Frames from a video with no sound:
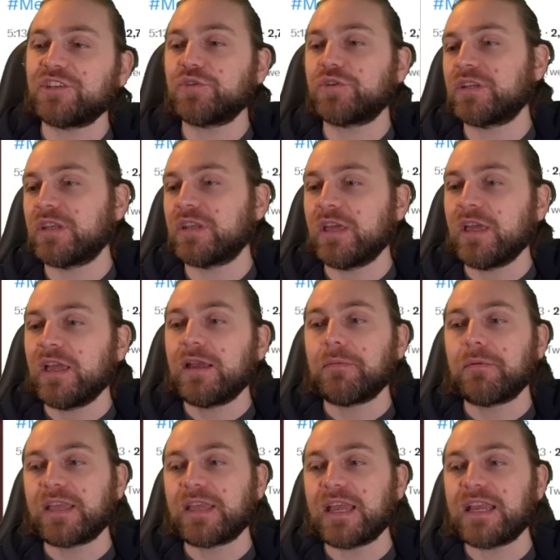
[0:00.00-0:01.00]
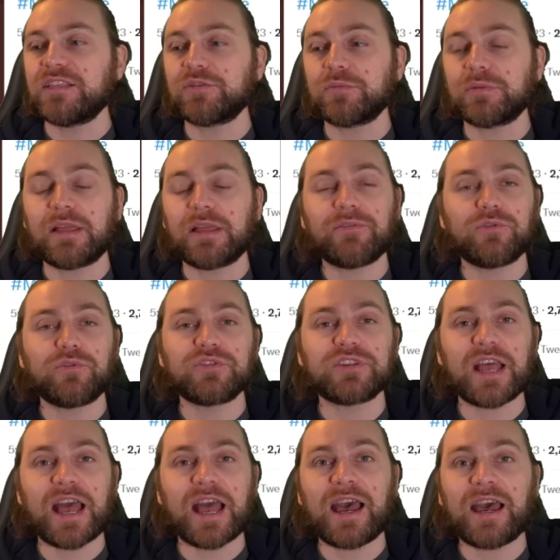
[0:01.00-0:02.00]
you can gain some levels
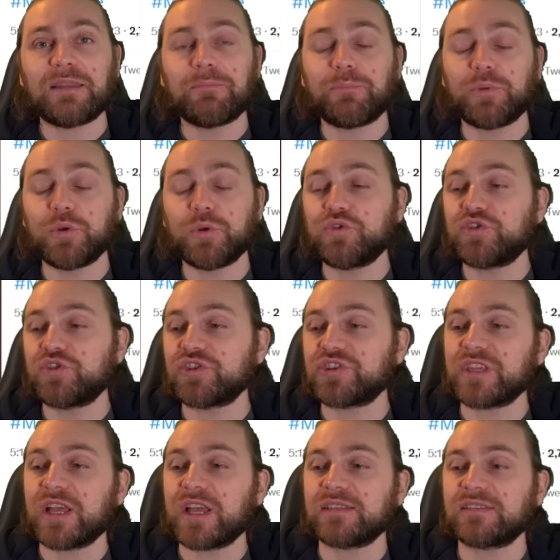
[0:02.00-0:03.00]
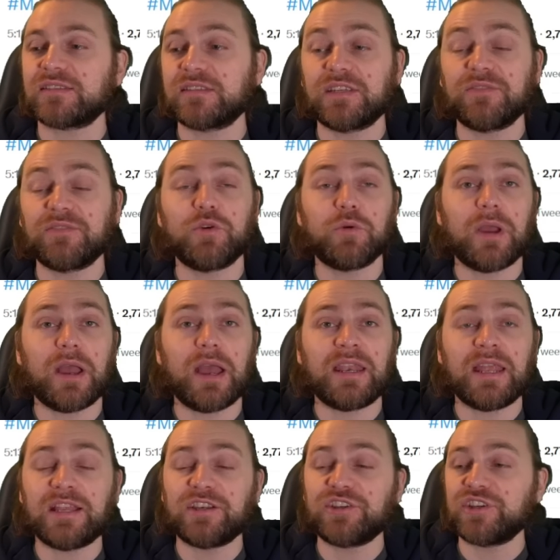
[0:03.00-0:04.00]
and boost your stats to give you an
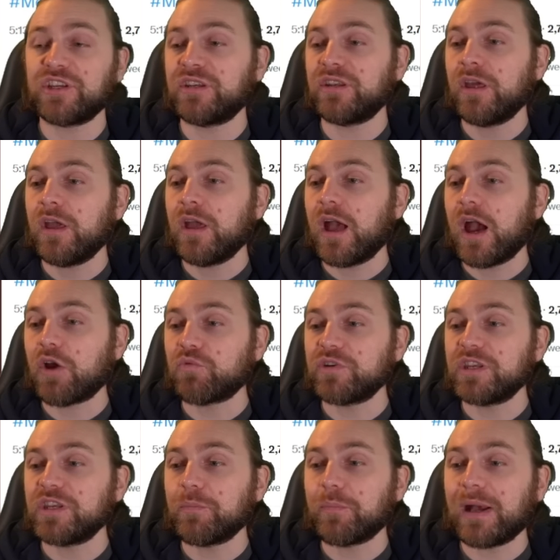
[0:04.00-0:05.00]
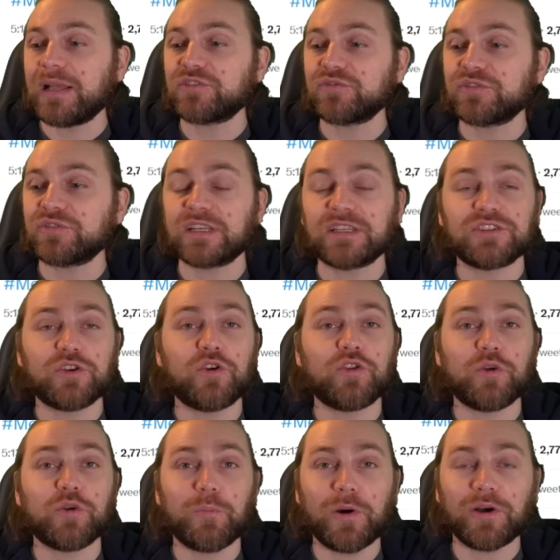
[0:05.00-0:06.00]
edge in arena battles against
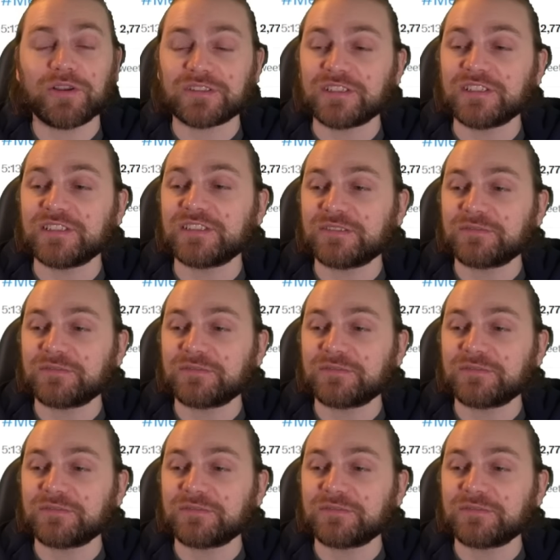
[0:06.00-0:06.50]
other bosses